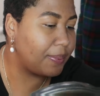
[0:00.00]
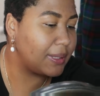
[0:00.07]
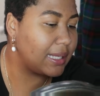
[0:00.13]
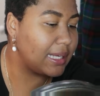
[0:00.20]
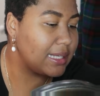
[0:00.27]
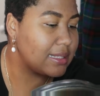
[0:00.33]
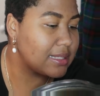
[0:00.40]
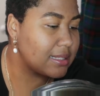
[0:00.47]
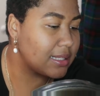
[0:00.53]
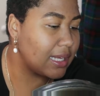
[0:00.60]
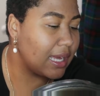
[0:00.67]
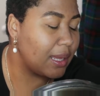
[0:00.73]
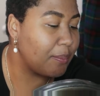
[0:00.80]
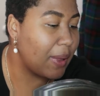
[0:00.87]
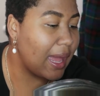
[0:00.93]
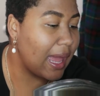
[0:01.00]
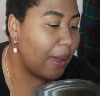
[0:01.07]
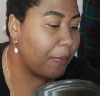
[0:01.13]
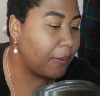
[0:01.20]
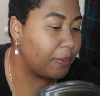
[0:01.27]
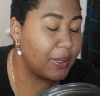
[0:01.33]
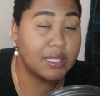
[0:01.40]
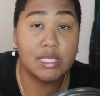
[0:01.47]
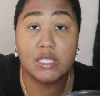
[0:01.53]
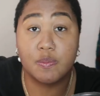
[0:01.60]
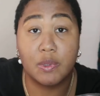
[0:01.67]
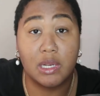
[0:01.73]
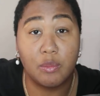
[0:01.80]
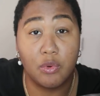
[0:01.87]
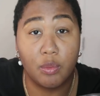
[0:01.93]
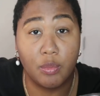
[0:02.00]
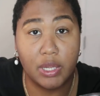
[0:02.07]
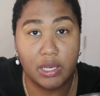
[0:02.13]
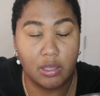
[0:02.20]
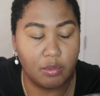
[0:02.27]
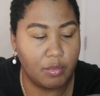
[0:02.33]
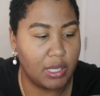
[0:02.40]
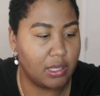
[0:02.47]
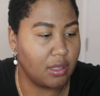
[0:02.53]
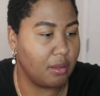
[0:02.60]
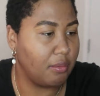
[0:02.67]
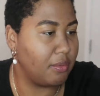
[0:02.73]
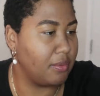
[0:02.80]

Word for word: place and my happy place is spending more money on makeup.